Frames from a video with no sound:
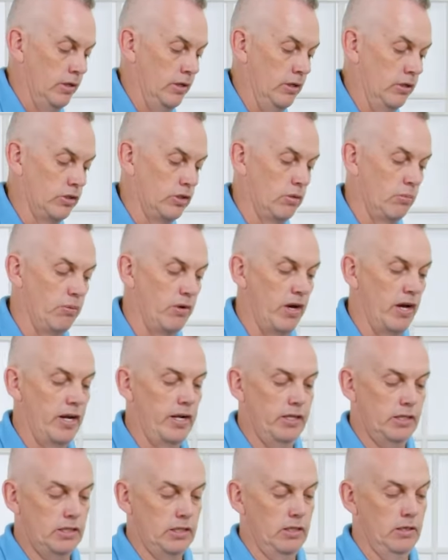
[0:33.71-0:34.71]
Here's the
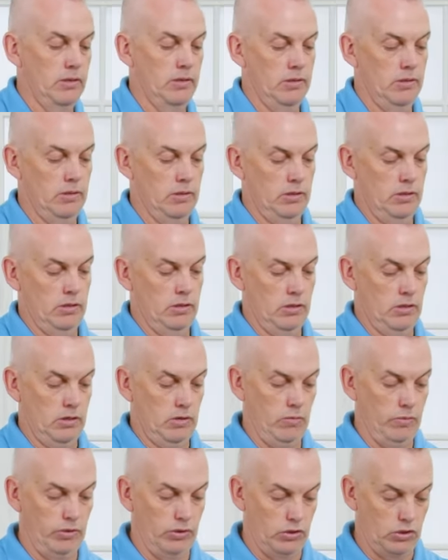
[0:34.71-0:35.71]
product
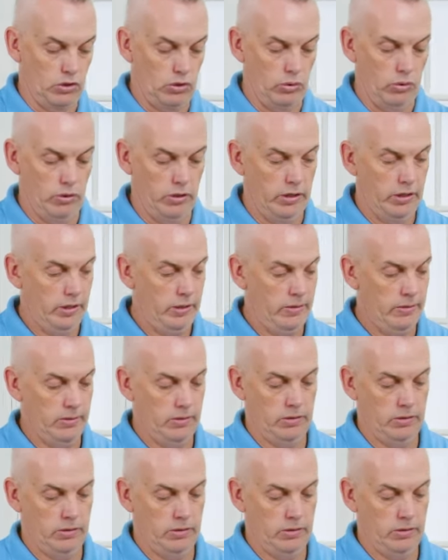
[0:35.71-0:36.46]
with its cord. Go